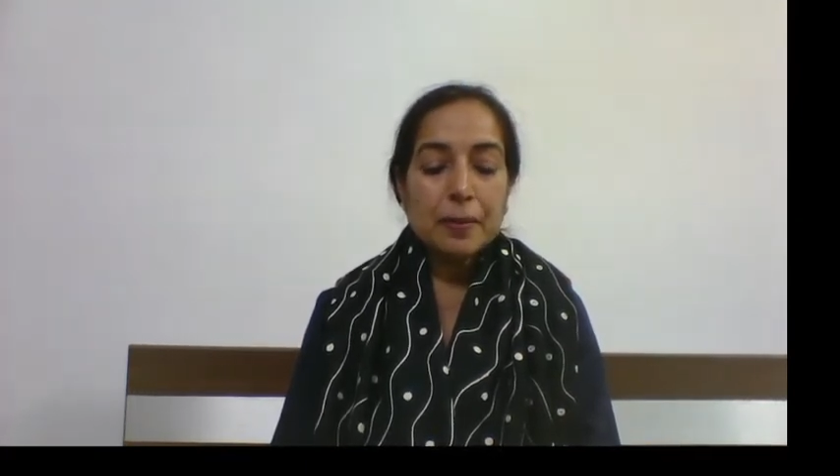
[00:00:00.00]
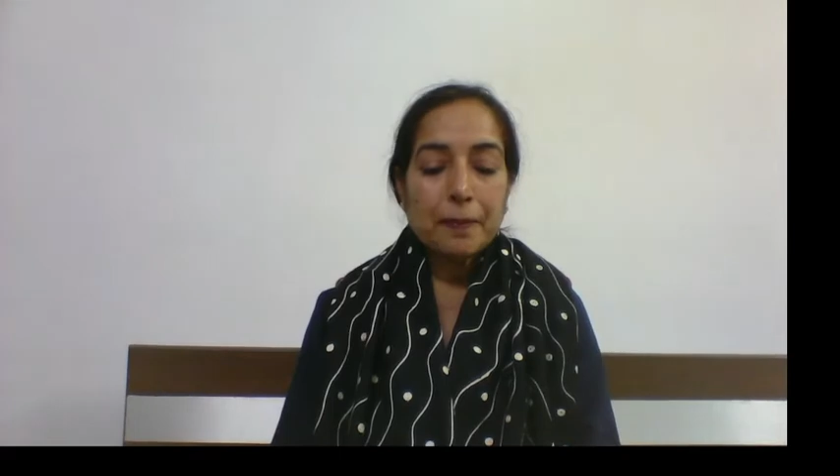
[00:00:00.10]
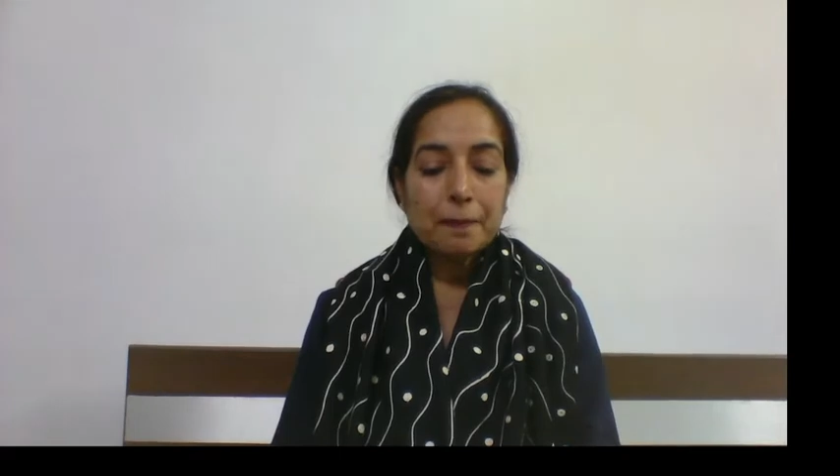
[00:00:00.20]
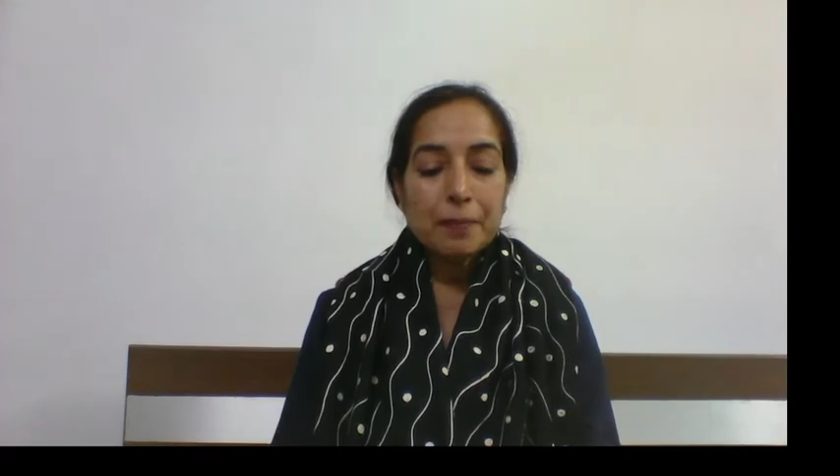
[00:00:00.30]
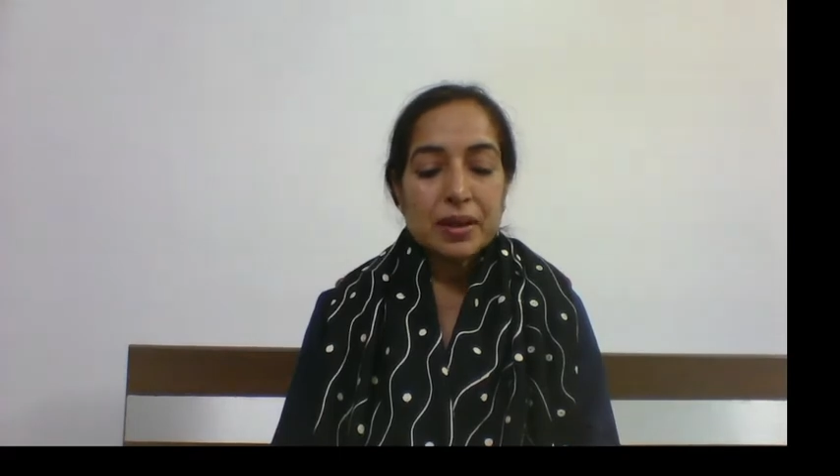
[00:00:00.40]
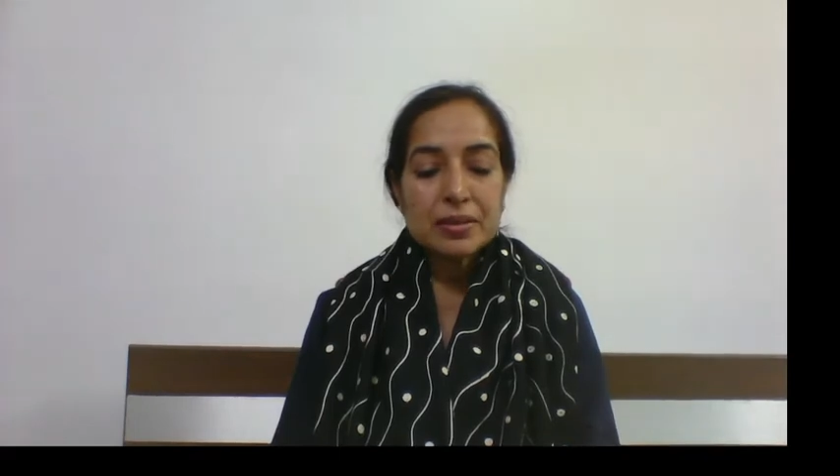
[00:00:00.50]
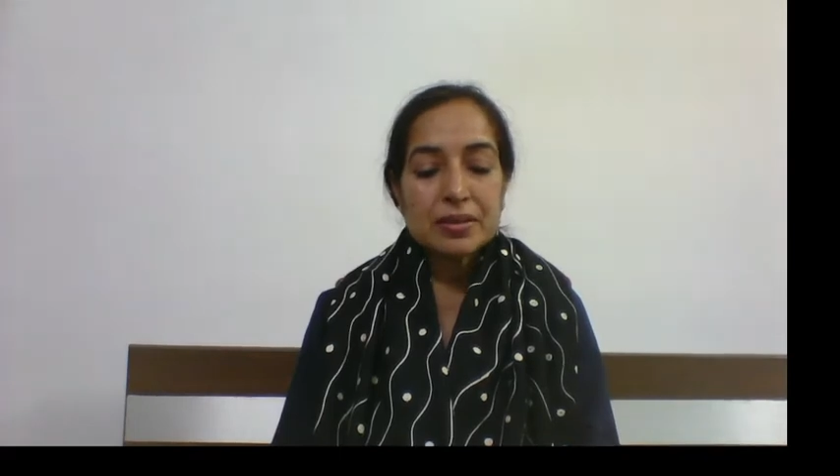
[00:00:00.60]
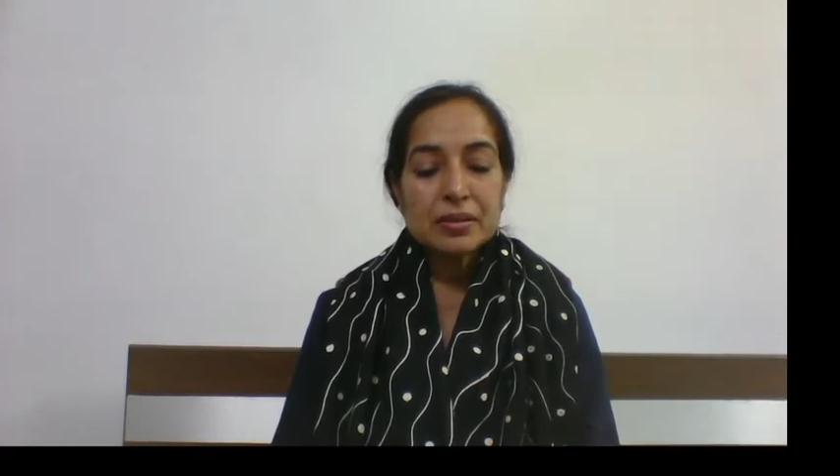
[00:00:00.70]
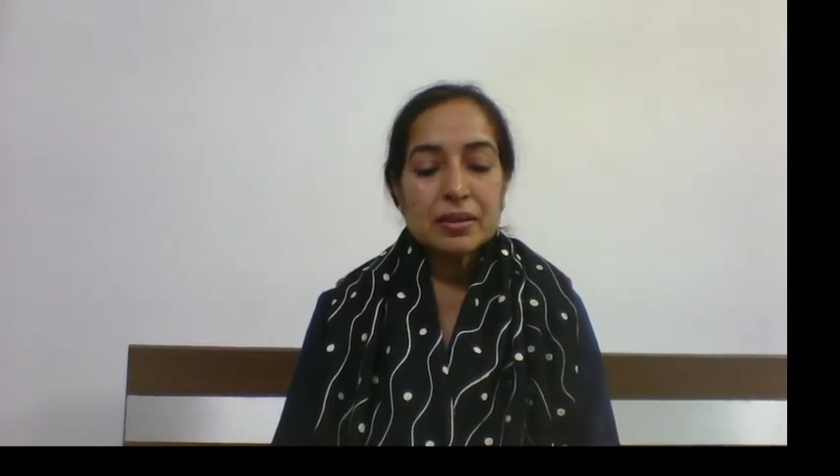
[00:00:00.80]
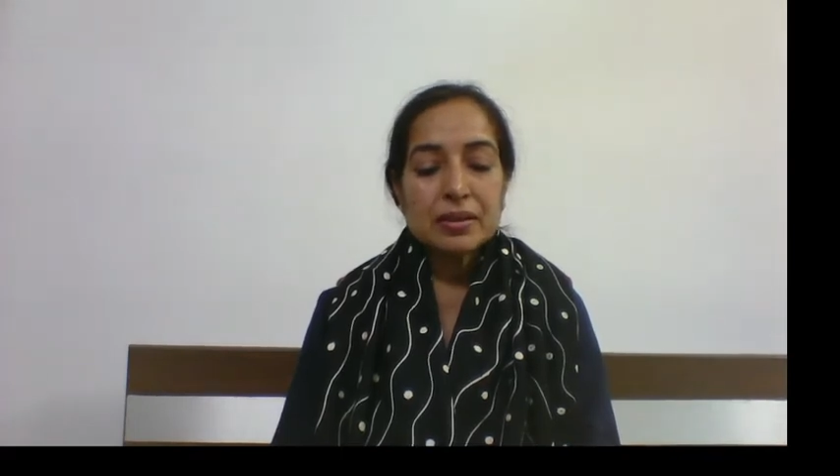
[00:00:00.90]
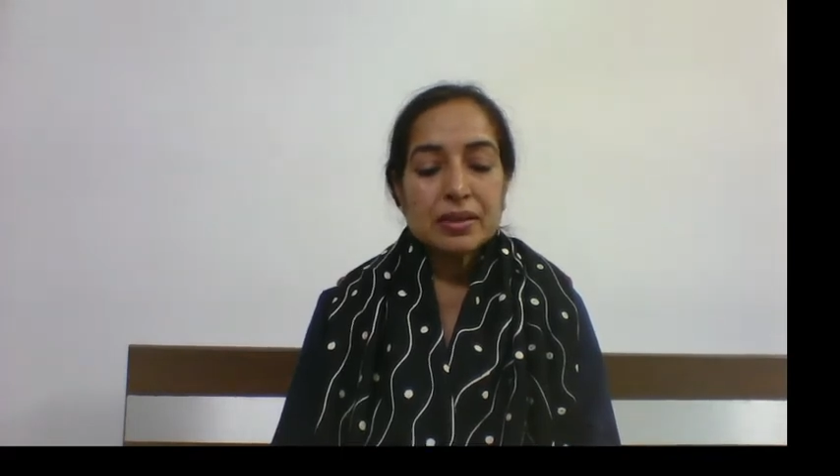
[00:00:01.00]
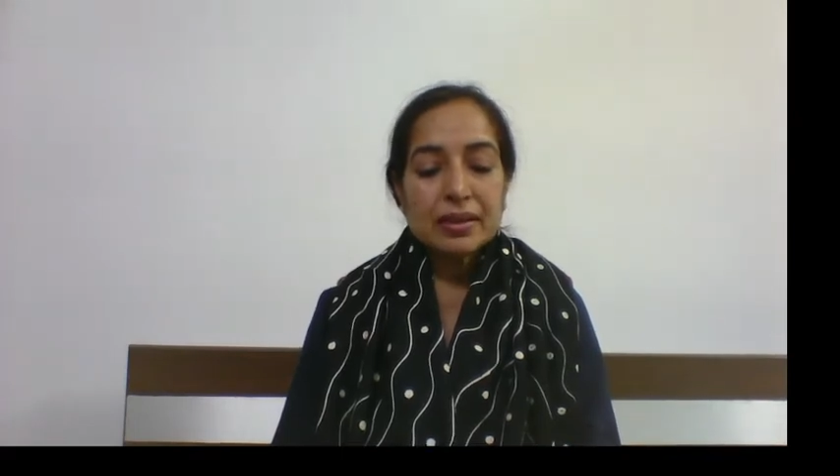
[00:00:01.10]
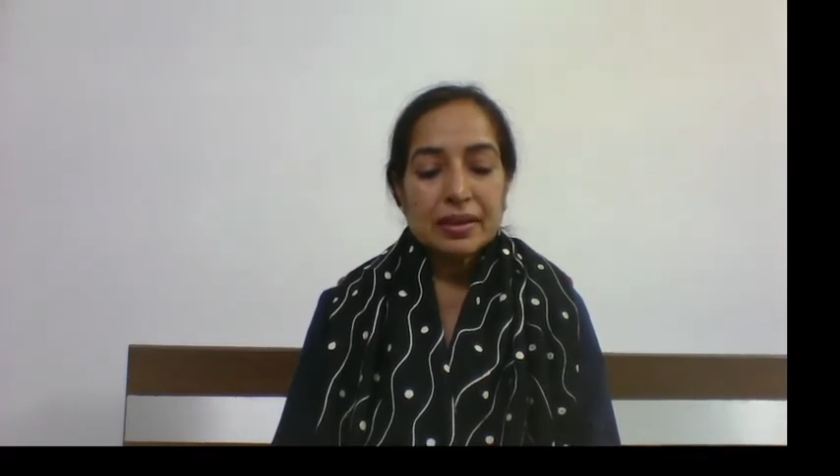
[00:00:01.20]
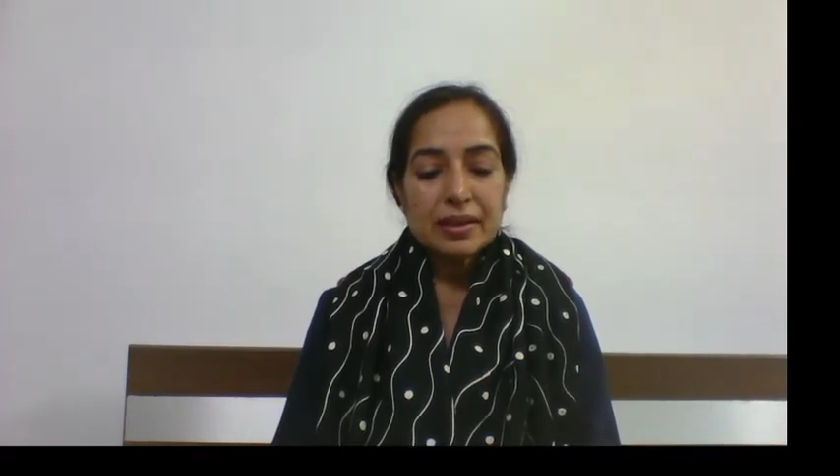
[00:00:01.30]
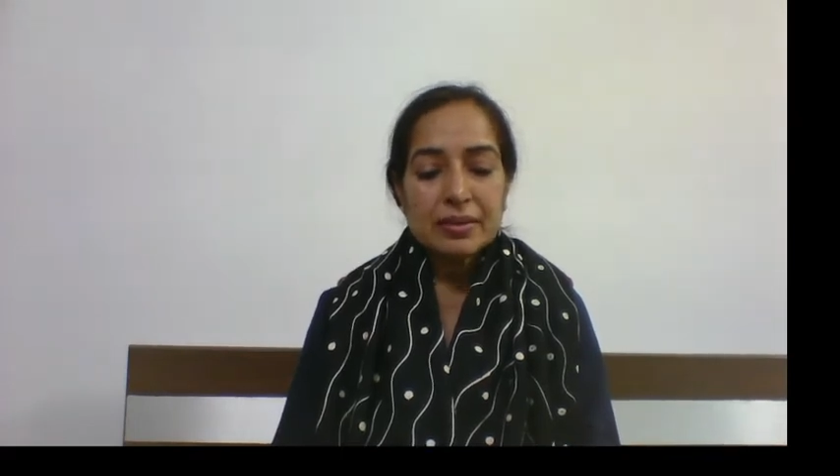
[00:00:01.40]
but
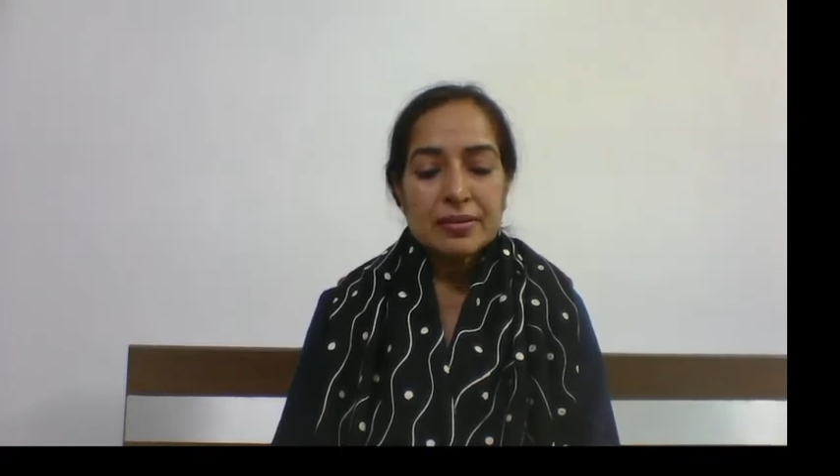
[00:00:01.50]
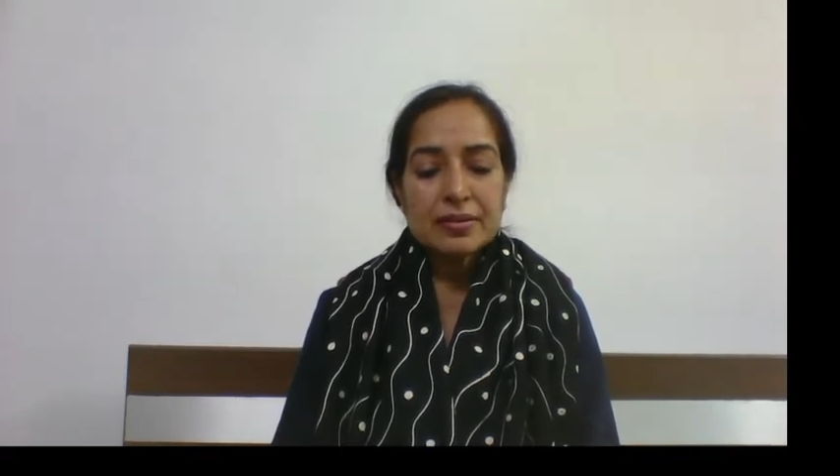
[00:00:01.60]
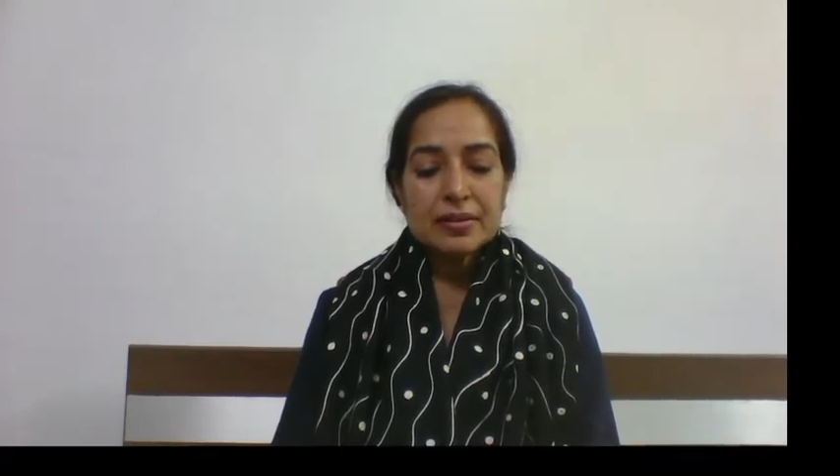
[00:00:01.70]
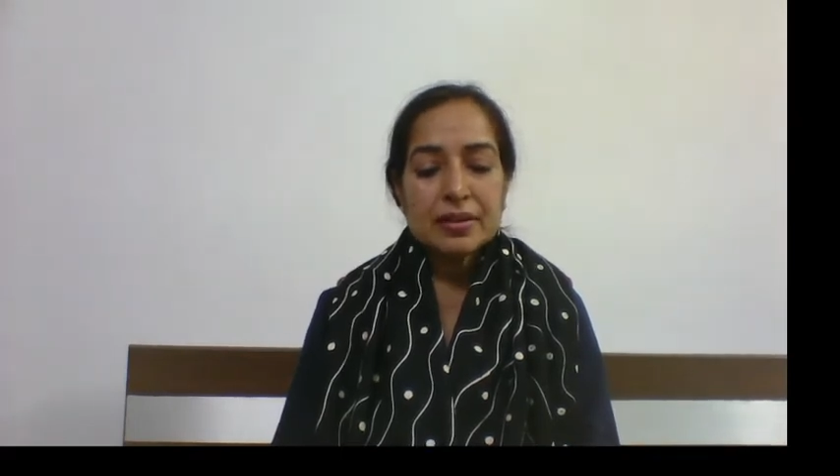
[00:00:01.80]
is